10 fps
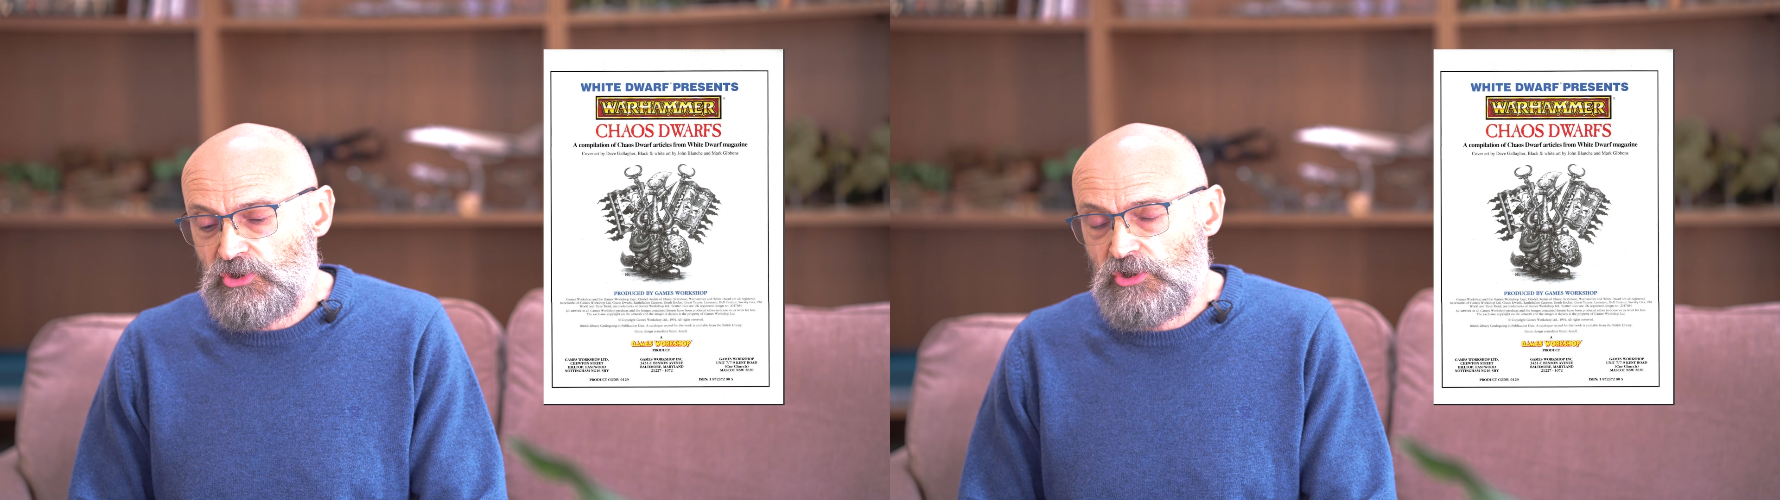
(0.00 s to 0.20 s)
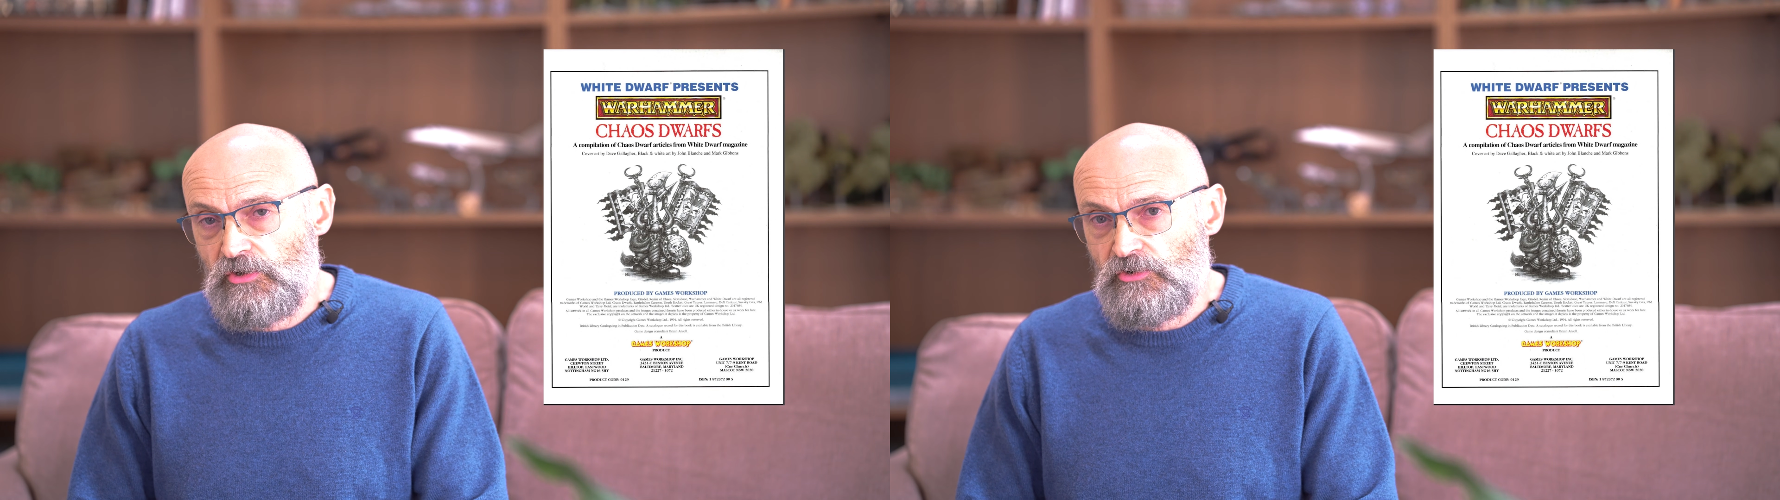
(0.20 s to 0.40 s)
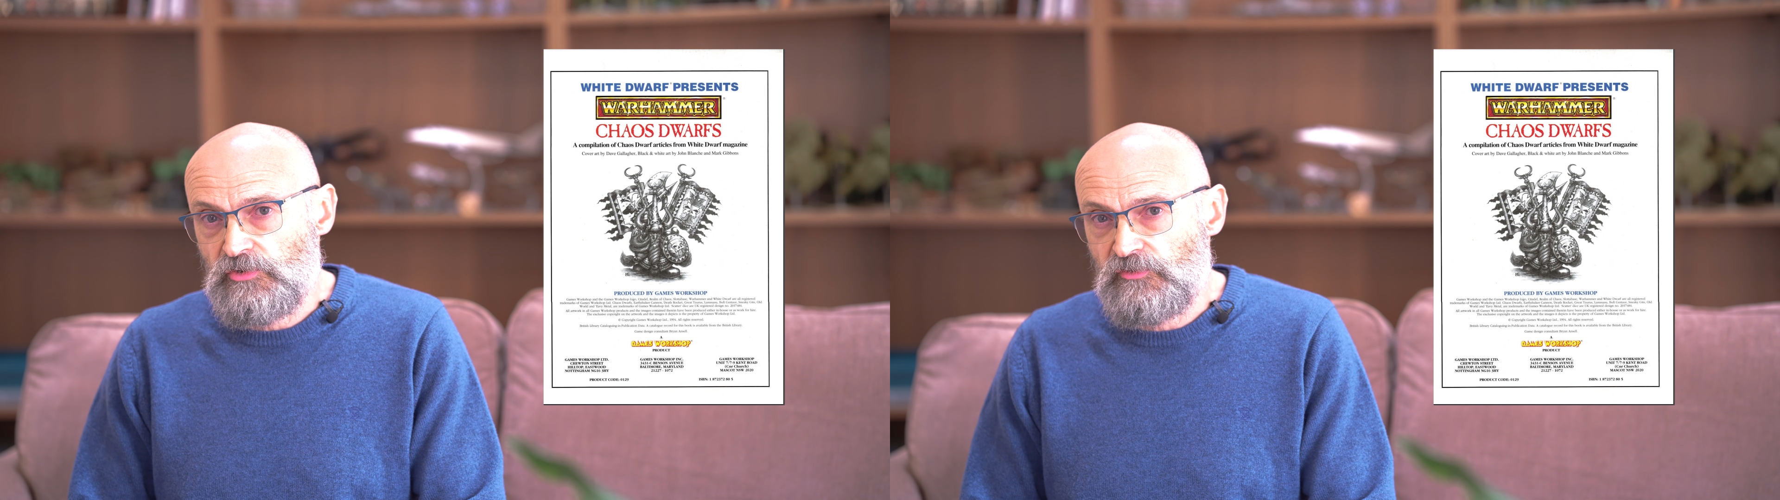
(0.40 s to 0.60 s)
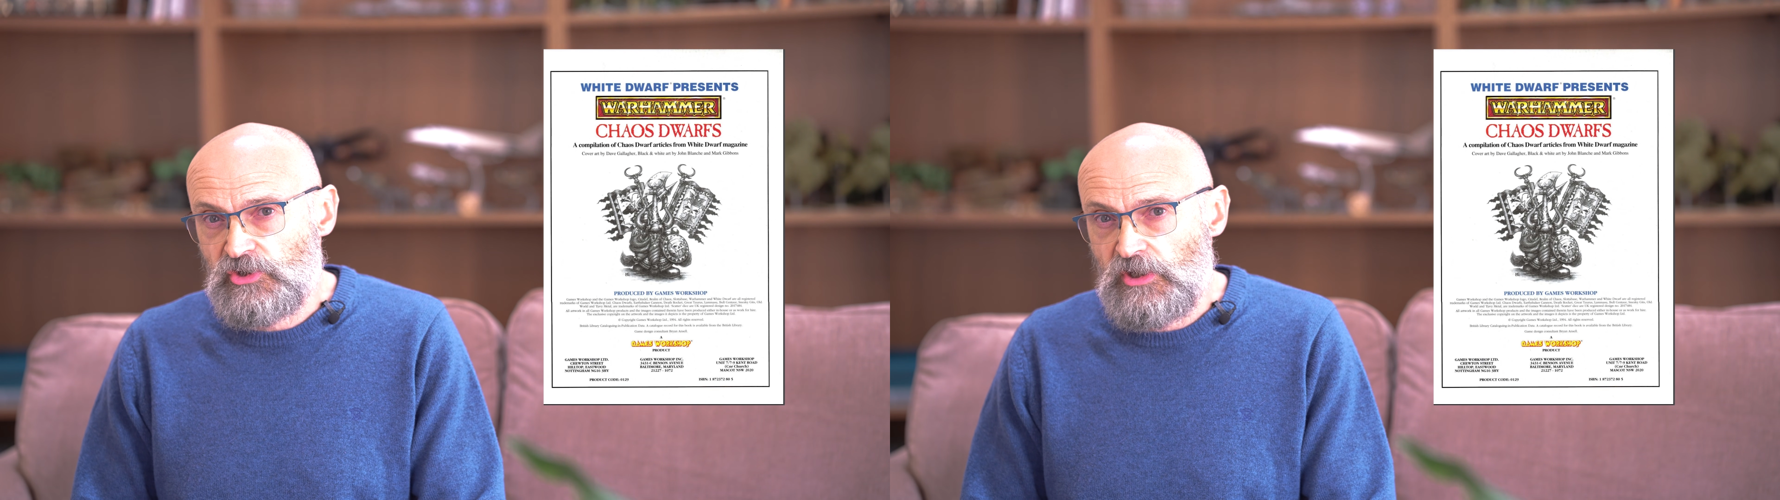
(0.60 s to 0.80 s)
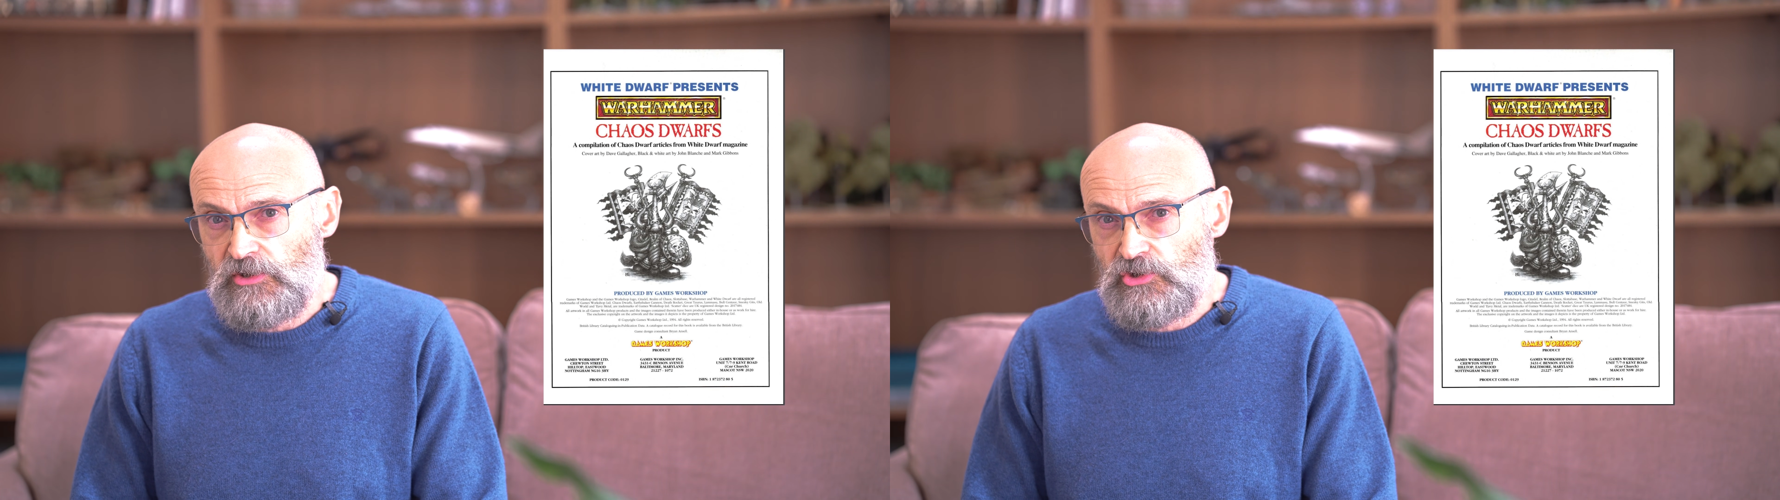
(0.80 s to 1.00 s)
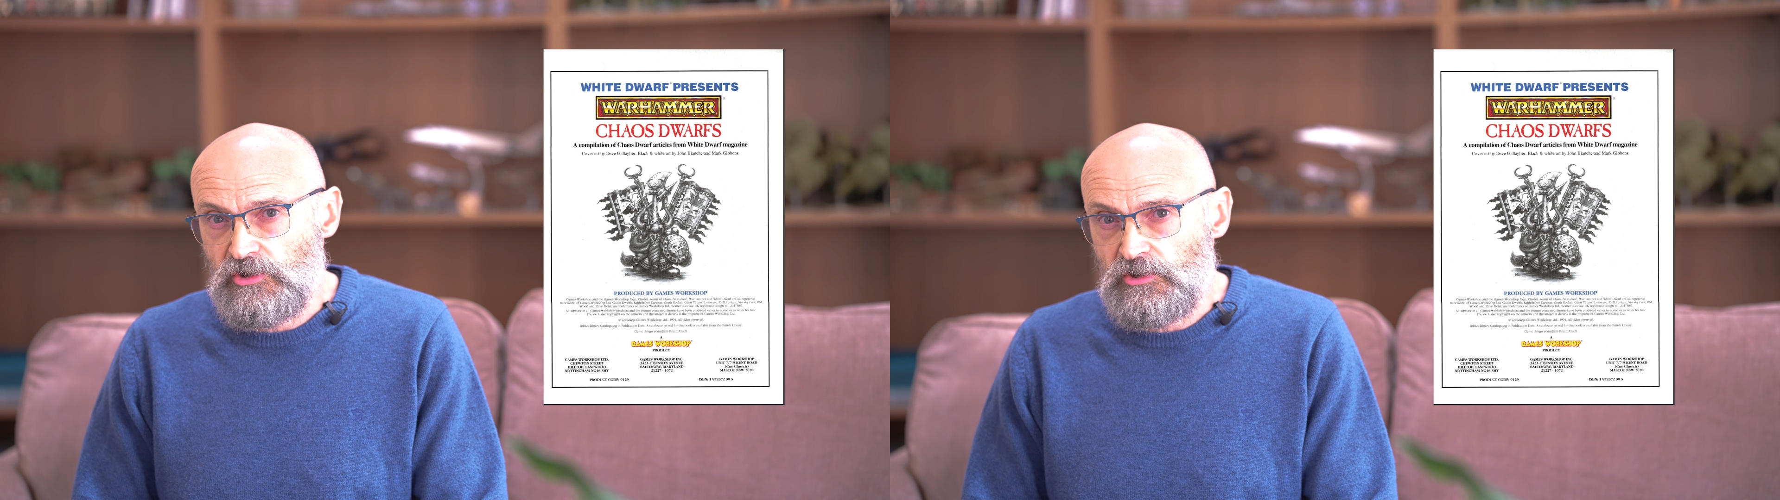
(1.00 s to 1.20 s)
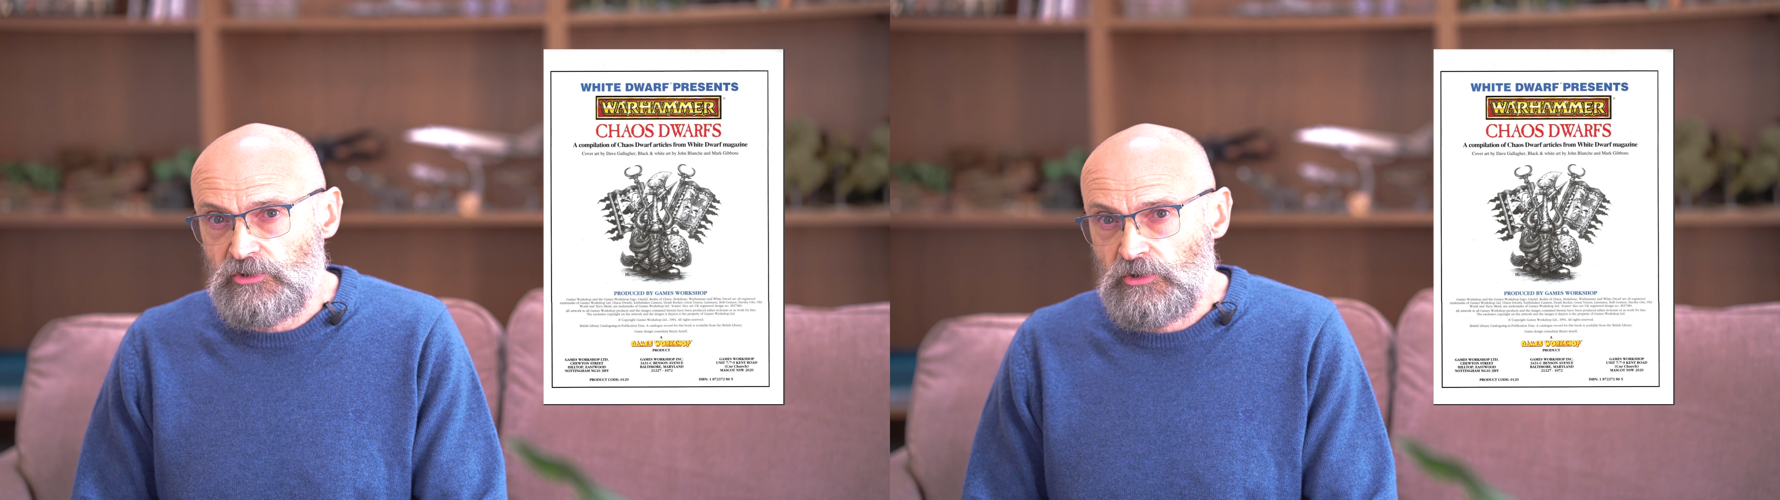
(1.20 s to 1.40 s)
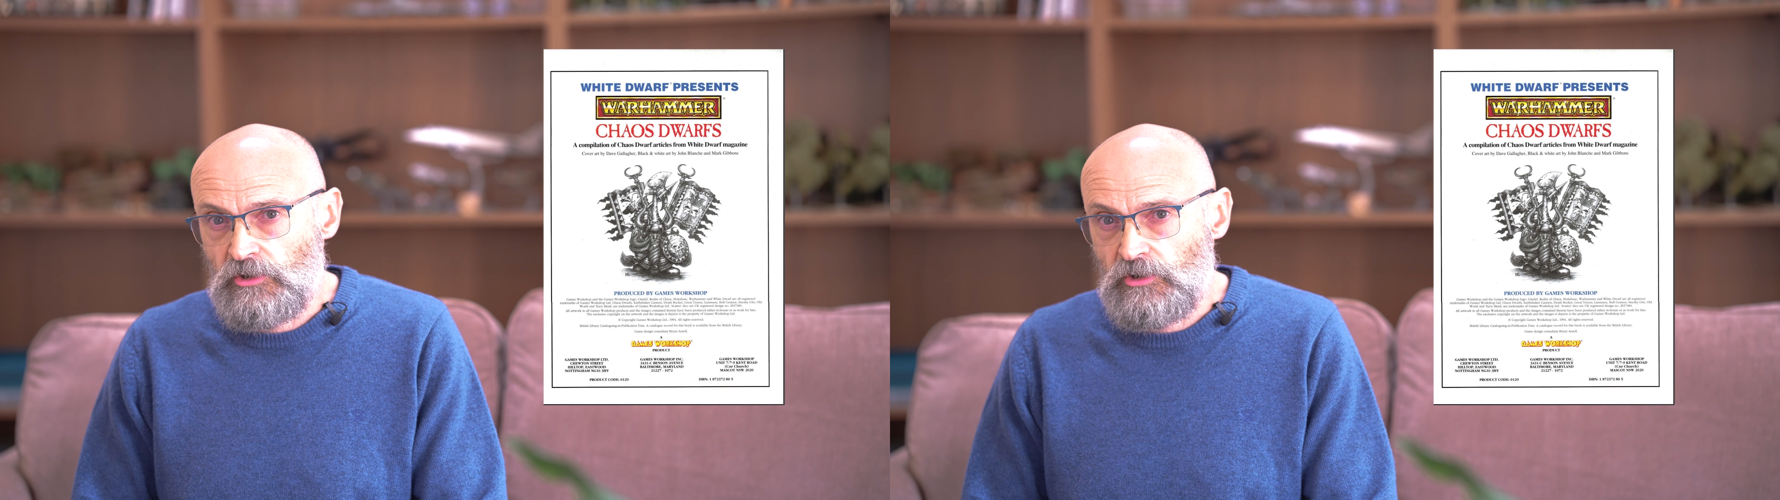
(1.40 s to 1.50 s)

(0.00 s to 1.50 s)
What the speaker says: series of sketches.